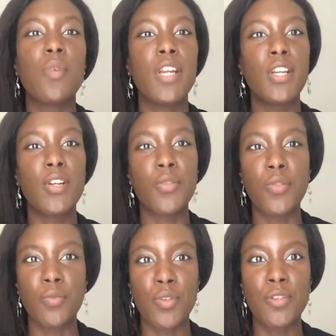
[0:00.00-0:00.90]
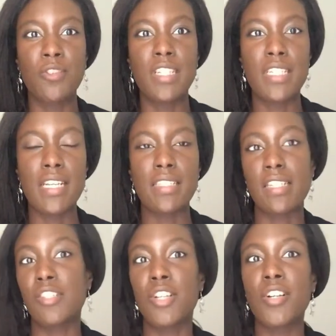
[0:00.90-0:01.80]
when I go through the
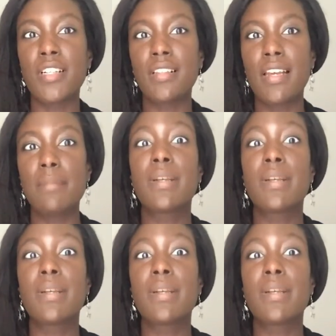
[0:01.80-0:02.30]
TSA security line,